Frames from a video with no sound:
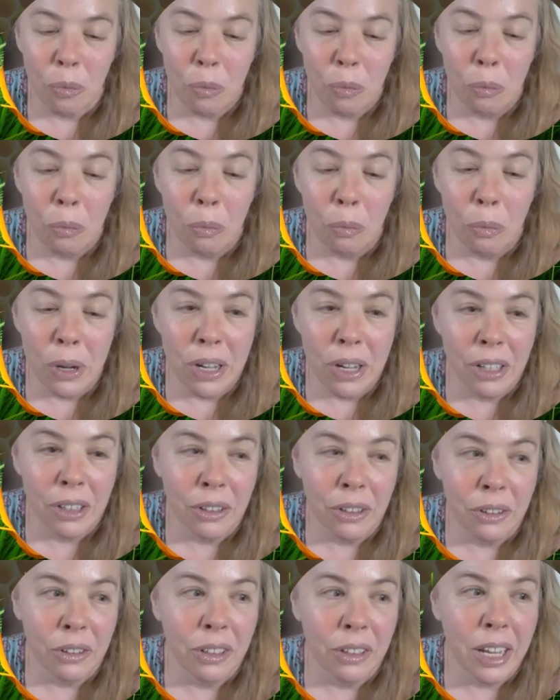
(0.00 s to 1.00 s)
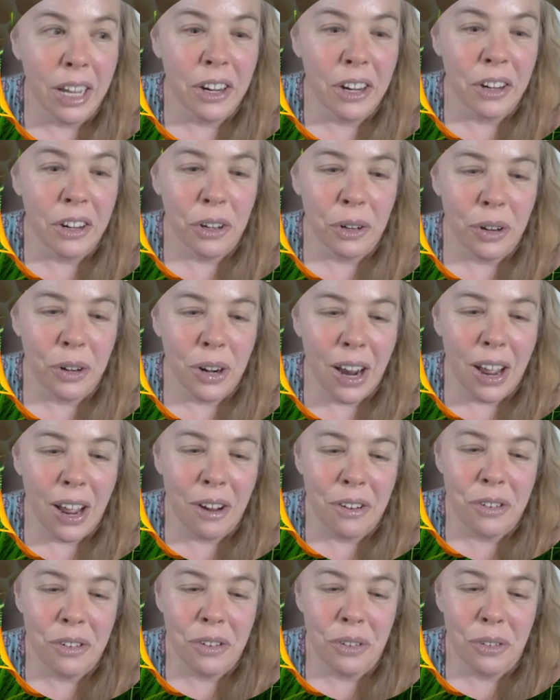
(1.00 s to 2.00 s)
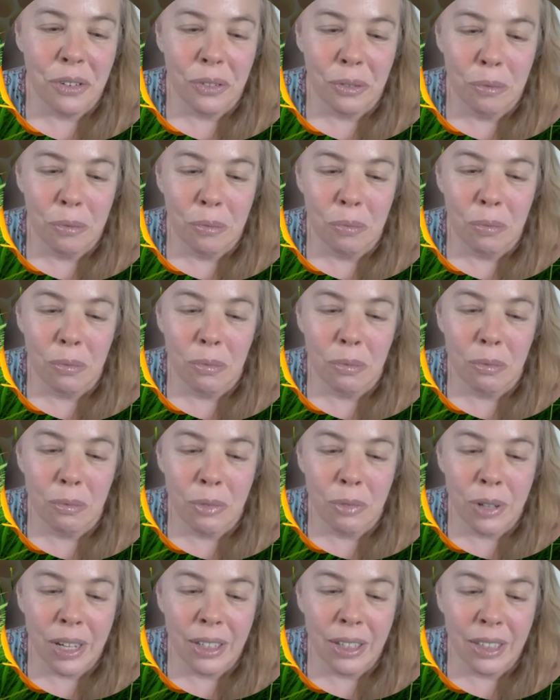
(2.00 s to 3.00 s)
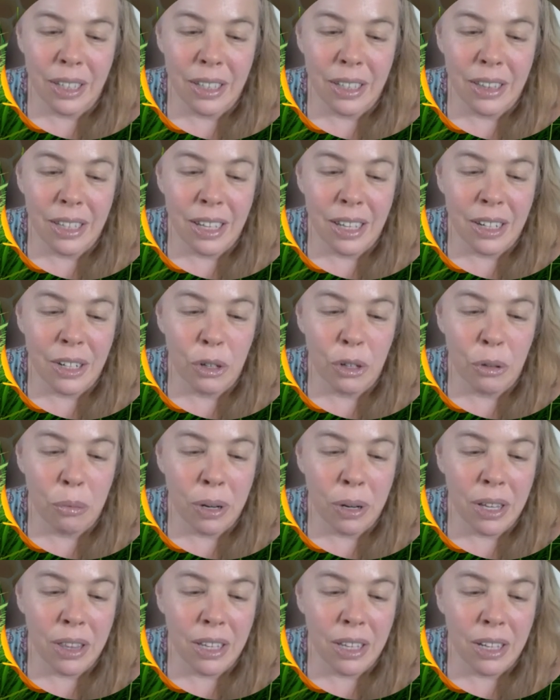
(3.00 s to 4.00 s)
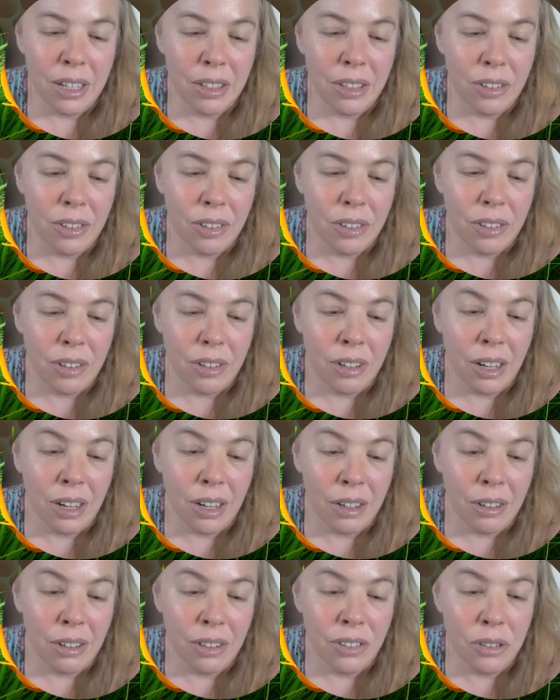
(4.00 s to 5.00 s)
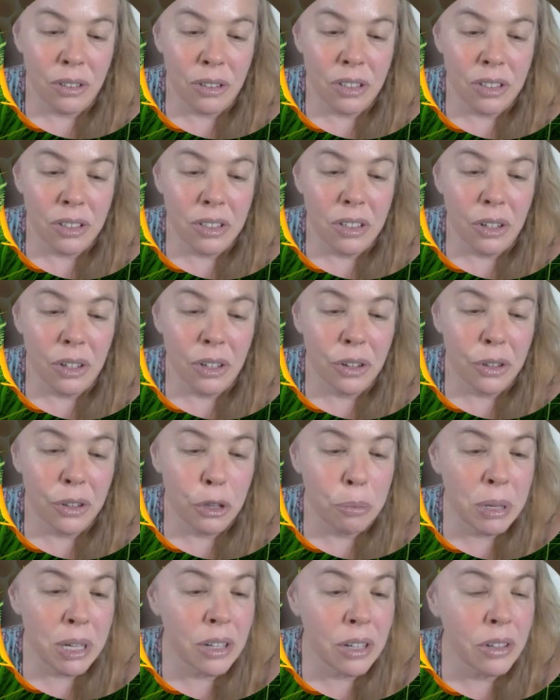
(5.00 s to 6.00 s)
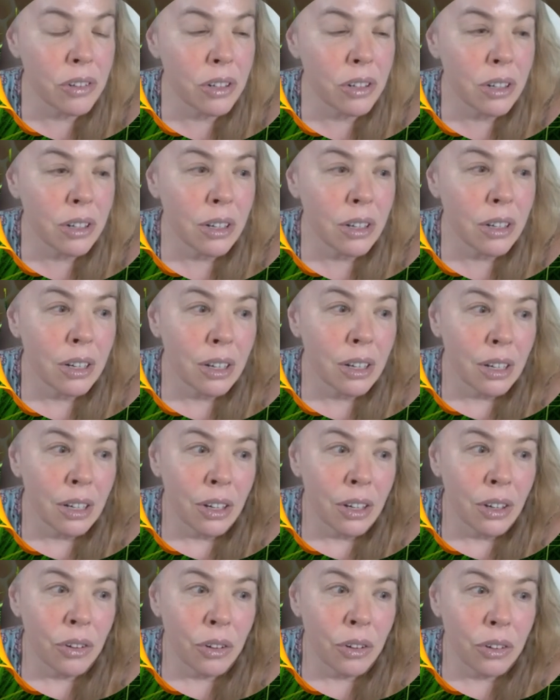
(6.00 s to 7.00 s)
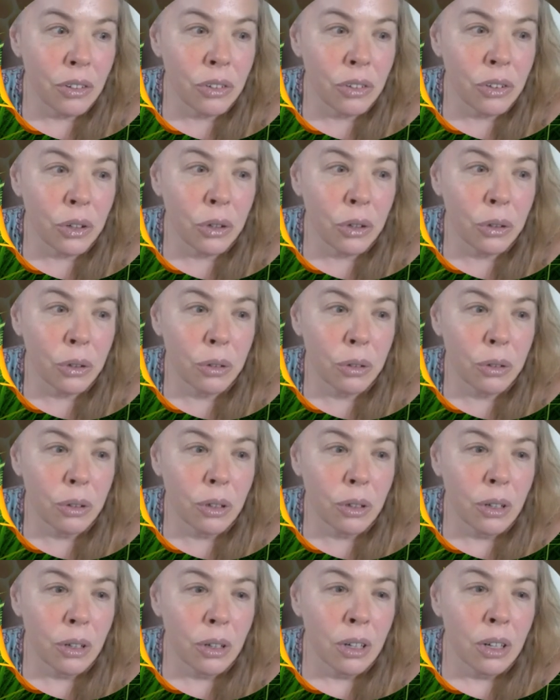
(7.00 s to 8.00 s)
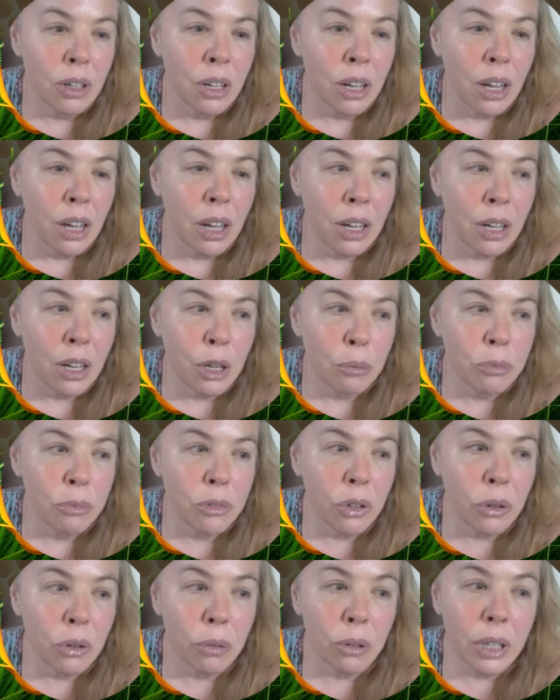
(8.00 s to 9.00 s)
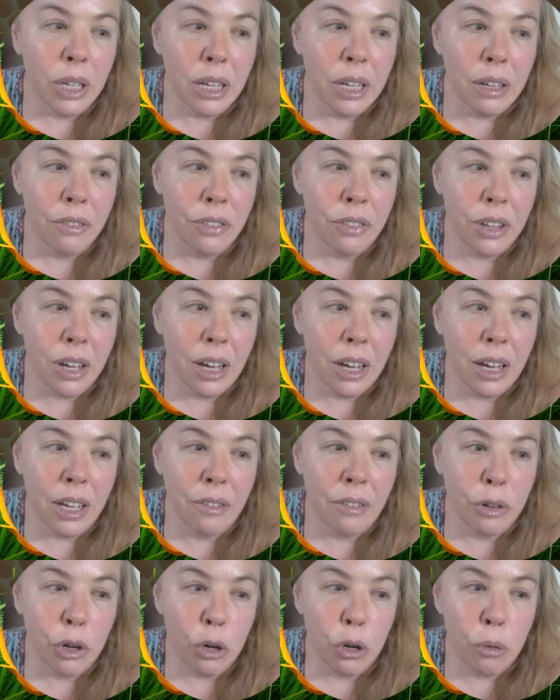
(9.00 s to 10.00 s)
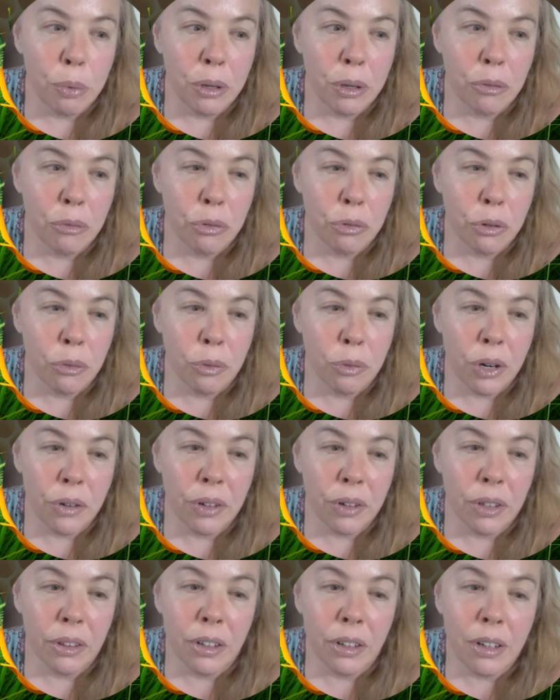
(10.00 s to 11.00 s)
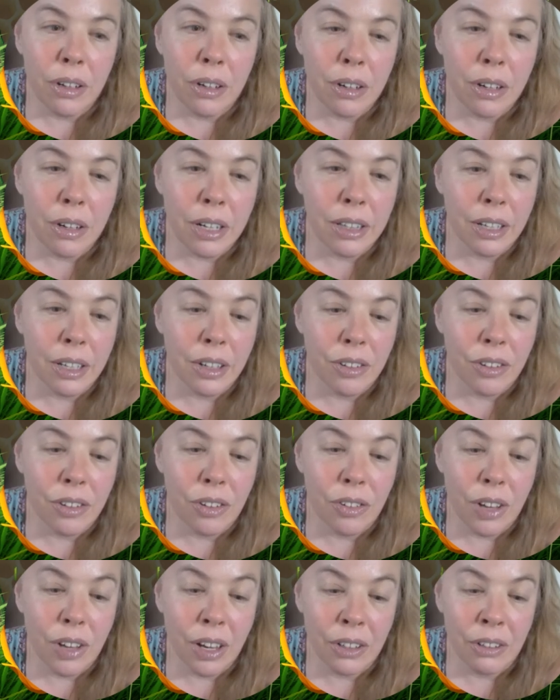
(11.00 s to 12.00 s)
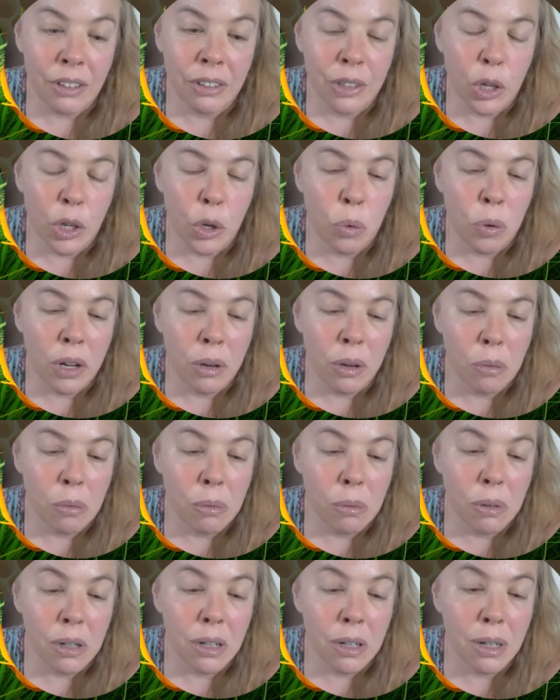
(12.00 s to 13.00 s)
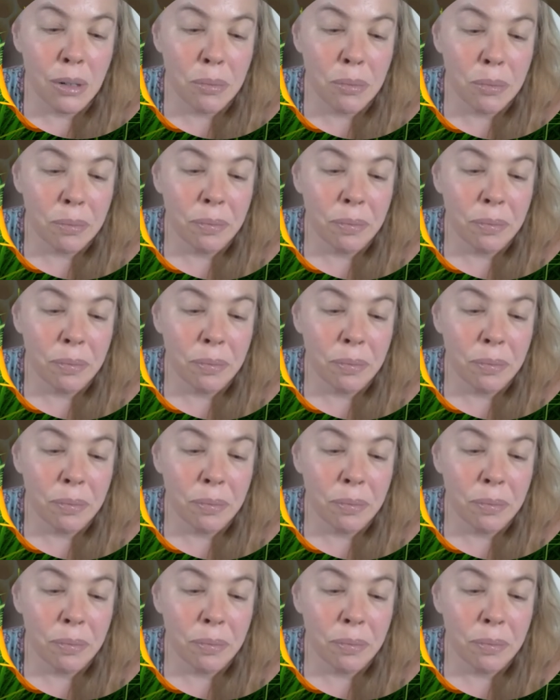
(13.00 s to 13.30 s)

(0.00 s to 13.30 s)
we can learn later how to violate that in a way that it's not going to hurt the bees. So don't leave the hive open for very long unless it's actually quite warm,